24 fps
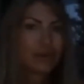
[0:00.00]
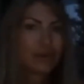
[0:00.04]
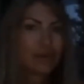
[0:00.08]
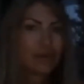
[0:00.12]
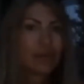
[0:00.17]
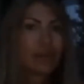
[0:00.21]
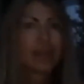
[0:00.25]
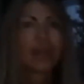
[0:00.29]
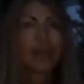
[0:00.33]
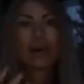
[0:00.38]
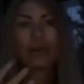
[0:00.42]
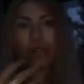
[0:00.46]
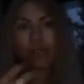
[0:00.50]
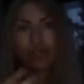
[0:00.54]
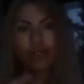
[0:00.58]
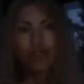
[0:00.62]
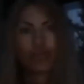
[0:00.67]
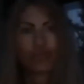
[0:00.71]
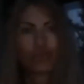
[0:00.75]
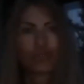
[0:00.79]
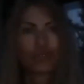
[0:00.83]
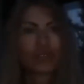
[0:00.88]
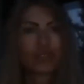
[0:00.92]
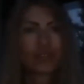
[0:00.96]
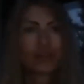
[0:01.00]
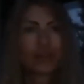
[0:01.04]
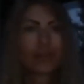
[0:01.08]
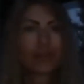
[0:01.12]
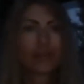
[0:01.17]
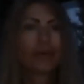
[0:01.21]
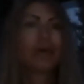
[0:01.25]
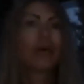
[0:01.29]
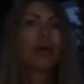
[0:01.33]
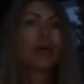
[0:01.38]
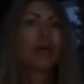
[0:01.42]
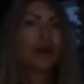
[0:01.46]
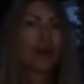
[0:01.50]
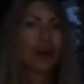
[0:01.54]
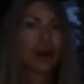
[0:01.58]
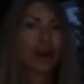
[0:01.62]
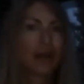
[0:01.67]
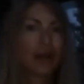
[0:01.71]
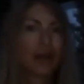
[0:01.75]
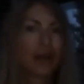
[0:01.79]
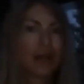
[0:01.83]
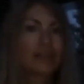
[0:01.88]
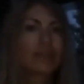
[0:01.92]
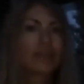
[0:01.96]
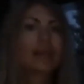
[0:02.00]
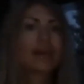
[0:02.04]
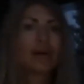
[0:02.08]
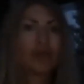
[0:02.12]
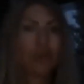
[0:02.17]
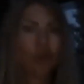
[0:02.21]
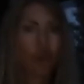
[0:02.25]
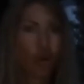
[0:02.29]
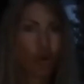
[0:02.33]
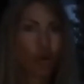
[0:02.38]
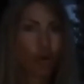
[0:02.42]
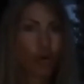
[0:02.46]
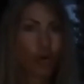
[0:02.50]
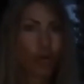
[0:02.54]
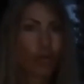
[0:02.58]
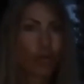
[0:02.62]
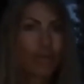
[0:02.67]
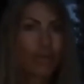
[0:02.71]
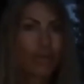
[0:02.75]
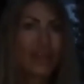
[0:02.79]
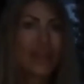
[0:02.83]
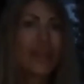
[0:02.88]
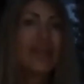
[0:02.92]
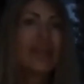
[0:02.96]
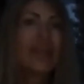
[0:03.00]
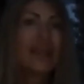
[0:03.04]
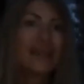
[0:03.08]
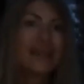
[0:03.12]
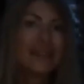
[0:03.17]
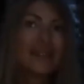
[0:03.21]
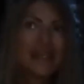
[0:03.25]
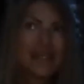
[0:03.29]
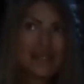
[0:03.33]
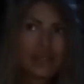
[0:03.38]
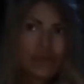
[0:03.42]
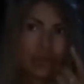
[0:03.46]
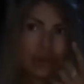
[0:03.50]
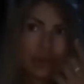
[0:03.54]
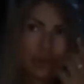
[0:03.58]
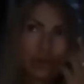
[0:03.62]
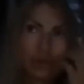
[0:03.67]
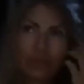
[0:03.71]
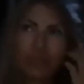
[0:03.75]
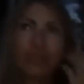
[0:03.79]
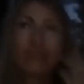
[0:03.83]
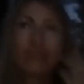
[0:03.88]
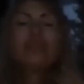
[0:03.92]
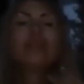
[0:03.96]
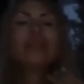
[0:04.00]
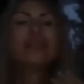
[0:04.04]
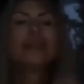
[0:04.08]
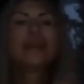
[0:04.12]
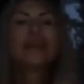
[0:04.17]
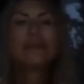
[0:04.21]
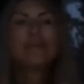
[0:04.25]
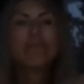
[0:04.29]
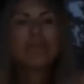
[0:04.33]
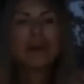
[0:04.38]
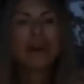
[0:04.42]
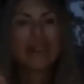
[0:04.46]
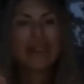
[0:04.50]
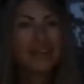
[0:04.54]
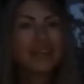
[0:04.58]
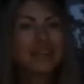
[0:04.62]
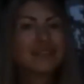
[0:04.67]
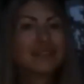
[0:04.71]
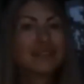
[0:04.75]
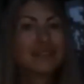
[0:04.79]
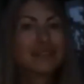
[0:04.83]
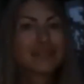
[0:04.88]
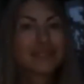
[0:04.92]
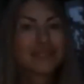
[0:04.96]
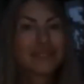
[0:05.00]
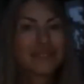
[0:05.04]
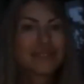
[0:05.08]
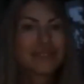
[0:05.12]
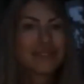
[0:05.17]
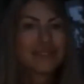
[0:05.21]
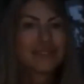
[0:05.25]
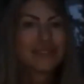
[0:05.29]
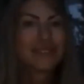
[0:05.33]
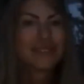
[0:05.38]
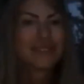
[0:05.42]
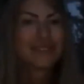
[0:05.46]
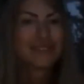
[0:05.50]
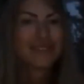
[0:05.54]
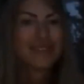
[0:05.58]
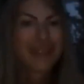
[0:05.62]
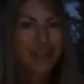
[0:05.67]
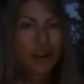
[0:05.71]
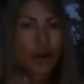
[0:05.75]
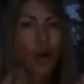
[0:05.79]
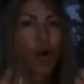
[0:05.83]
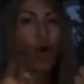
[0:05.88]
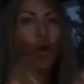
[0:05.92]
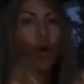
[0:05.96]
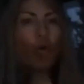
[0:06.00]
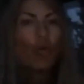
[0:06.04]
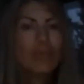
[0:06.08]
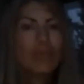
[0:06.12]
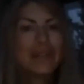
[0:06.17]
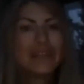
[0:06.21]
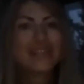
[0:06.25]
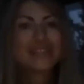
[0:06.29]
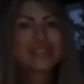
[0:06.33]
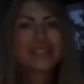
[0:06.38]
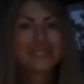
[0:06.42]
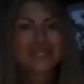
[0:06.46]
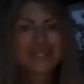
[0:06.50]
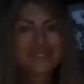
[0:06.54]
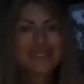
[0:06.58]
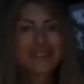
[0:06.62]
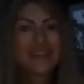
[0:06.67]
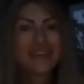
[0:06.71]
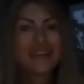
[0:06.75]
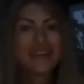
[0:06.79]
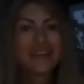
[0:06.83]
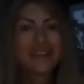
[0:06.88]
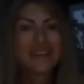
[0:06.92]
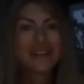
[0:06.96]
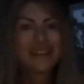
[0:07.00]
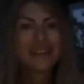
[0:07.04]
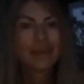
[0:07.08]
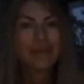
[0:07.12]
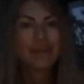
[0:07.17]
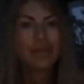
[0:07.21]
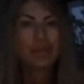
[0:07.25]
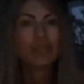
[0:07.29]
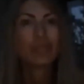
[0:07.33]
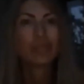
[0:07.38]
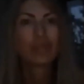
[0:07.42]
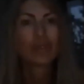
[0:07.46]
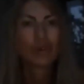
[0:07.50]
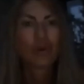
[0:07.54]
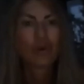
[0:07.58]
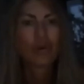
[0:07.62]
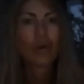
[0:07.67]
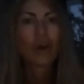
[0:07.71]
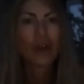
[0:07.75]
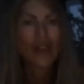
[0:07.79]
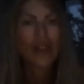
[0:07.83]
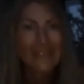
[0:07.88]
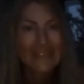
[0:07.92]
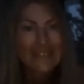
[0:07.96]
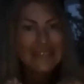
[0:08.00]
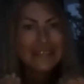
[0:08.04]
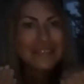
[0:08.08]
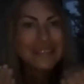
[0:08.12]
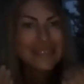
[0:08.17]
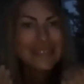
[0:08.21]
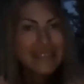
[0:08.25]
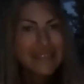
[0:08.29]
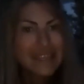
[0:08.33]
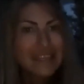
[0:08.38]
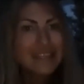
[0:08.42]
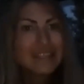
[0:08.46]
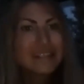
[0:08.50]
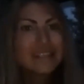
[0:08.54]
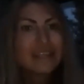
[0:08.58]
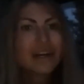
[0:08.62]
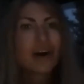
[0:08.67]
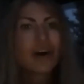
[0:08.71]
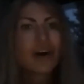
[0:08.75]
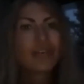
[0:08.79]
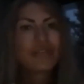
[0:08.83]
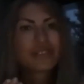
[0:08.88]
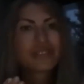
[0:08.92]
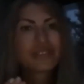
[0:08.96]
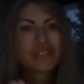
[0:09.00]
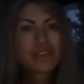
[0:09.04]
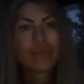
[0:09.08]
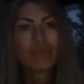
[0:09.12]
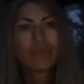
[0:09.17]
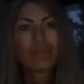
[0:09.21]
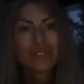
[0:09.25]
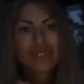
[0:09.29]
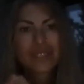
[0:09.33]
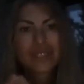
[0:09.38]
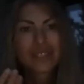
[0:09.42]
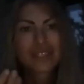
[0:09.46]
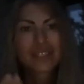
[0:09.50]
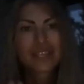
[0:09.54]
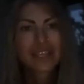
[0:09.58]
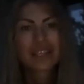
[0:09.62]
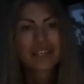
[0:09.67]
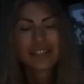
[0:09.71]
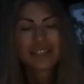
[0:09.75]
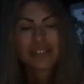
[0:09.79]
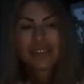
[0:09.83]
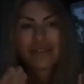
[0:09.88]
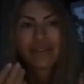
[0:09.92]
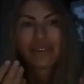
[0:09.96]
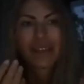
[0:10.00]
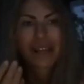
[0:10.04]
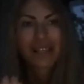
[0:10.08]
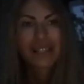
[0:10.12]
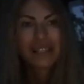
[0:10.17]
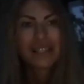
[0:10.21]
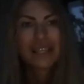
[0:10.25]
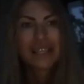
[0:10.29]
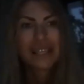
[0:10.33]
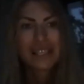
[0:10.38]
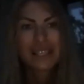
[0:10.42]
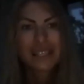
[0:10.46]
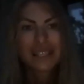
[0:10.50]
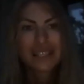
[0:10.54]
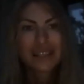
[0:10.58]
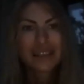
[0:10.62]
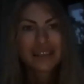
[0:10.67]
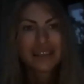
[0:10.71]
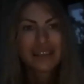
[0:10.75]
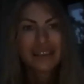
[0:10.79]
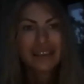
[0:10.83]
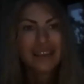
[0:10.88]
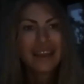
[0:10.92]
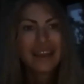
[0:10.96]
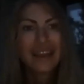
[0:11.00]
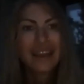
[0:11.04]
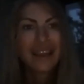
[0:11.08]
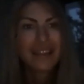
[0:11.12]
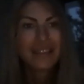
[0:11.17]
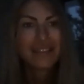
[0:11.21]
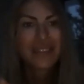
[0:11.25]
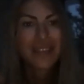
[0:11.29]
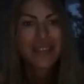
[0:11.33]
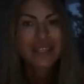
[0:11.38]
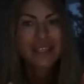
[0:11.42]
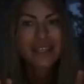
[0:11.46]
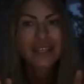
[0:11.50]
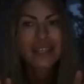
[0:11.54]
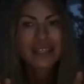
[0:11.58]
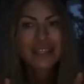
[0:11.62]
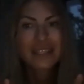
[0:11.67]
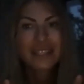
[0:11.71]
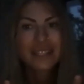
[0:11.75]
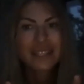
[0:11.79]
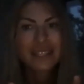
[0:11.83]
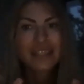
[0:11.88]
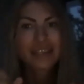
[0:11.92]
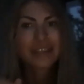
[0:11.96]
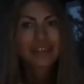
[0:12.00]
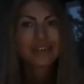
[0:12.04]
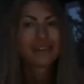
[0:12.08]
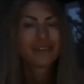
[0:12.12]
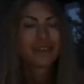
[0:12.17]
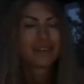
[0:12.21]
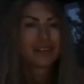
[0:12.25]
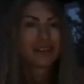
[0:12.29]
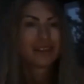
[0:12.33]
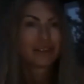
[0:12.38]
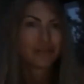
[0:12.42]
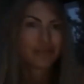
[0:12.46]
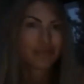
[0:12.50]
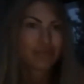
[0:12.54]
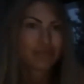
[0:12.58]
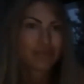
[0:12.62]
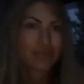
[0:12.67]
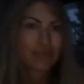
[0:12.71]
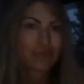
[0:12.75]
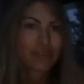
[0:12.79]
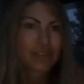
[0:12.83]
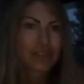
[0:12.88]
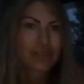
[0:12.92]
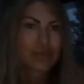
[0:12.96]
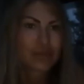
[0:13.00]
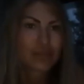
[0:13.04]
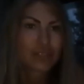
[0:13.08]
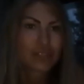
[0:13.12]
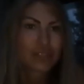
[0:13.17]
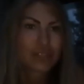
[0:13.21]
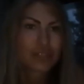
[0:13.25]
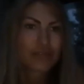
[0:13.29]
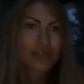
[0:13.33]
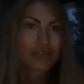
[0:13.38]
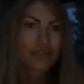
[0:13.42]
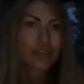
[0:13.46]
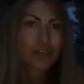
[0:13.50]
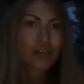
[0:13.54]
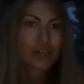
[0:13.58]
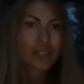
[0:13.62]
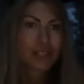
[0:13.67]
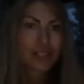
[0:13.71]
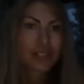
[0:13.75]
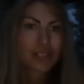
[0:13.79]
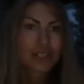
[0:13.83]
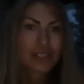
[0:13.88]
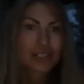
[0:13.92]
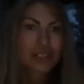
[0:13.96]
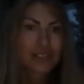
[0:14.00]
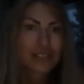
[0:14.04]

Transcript: with our true self, our heart, our home. And that's why we feel like beggars, like homeless, like people who are in need of someone's attention, validation, and that conditional love, because we just forgot